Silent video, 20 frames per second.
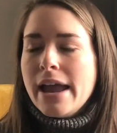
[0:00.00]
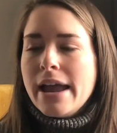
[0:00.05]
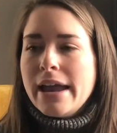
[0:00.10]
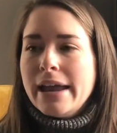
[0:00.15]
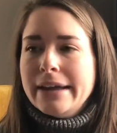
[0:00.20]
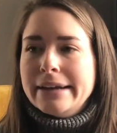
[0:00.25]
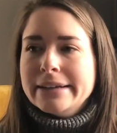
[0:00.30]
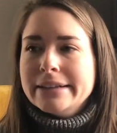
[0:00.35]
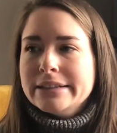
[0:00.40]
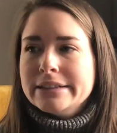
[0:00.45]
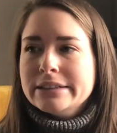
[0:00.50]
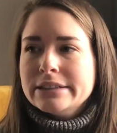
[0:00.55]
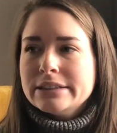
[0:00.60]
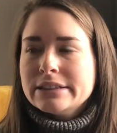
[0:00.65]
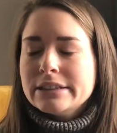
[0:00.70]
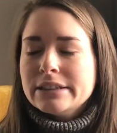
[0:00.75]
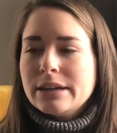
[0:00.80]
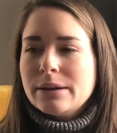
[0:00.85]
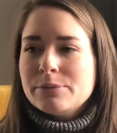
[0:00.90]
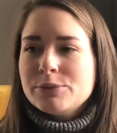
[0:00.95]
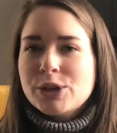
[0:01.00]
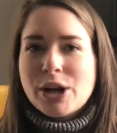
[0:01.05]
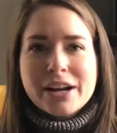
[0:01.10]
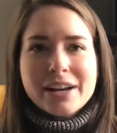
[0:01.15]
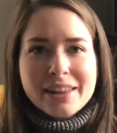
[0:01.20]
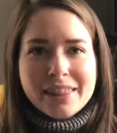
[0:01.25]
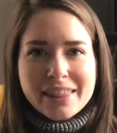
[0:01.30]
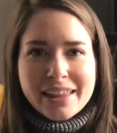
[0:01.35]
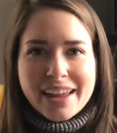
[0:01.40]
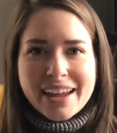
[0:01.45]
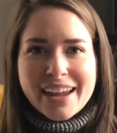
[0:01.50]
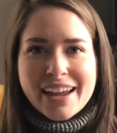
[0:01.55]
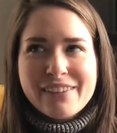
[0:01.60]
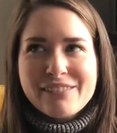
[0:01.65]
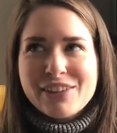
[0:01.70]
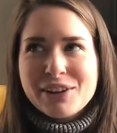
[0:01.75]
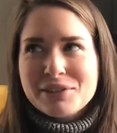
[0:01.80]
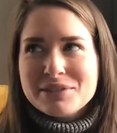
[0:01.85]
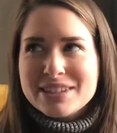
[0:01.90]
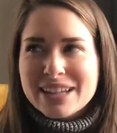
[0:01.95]
And I'm trying to think
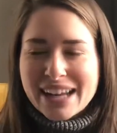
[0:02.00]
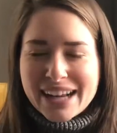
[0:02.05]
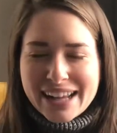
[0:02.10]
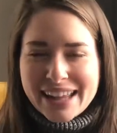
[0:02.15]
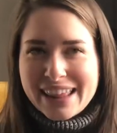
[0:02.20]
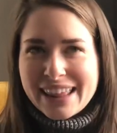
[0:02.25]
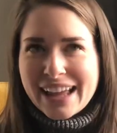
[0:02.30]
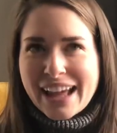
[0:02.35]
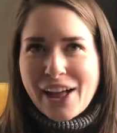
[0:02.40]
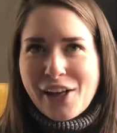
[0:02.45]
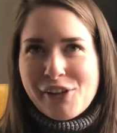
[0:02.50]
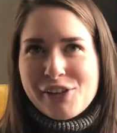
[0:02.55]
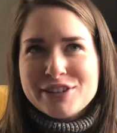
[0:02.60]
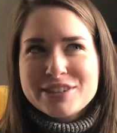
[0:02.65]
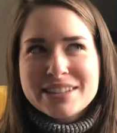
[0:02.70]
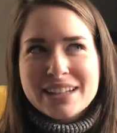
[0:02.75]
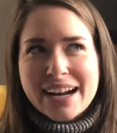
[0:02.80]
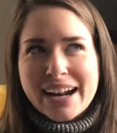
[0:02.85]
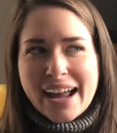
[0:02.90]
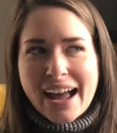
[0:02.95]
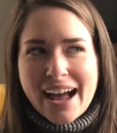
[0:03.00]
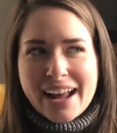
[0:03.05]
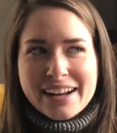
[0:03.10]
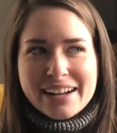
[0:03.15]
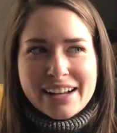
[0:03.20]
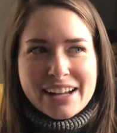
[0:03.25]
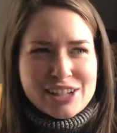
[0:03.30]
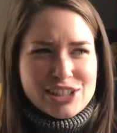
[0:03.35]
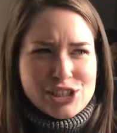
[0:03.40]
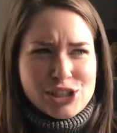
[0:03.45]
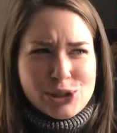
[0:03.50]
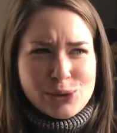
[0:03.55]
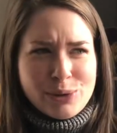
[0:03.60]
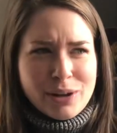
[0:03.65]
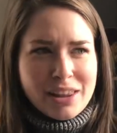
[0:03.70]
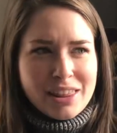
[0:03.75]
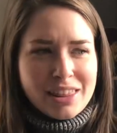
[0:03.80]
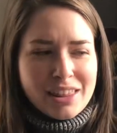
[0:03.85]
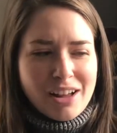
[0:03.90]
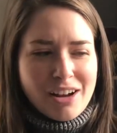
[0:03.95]
if there was anything else that I had an issue
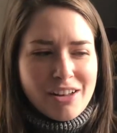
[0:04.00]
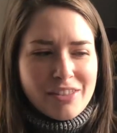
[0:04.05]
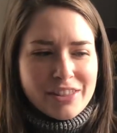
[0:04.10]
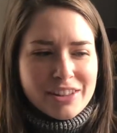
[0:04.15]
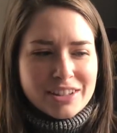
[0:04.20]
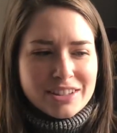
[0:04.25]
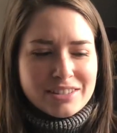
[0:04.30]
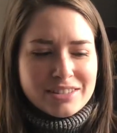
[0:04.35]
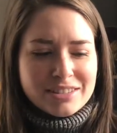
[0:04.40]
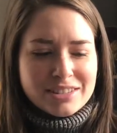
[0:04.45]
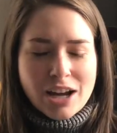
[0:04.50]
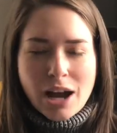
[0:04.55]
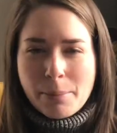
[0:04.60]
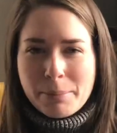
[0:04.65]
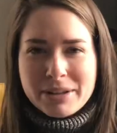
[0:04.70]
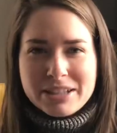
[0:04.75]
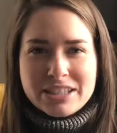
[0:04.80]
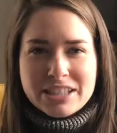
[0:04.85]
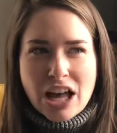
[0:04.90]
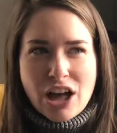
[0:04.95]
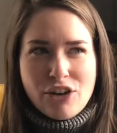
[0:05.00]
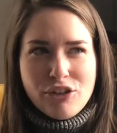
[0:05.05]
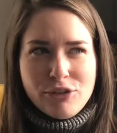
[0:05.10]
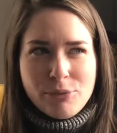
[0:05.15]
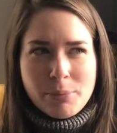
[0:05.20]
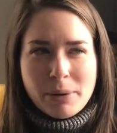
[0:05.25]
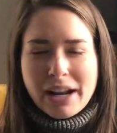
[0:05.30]
with on the top itself,